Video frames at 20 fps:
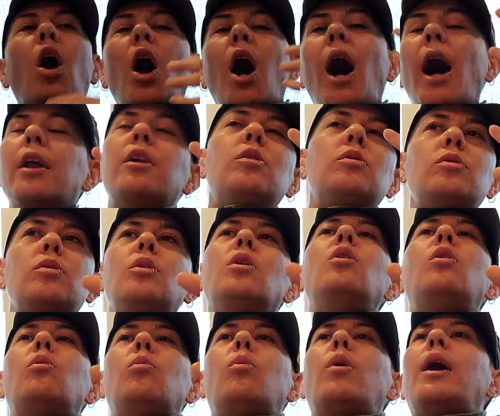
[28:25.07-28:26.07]
I don't
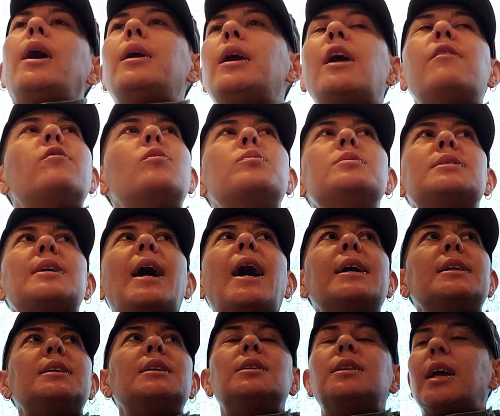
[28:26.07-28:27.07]
know why everyone's
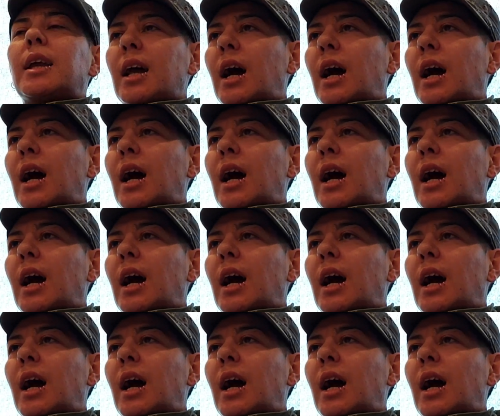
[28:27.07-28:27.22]
acting like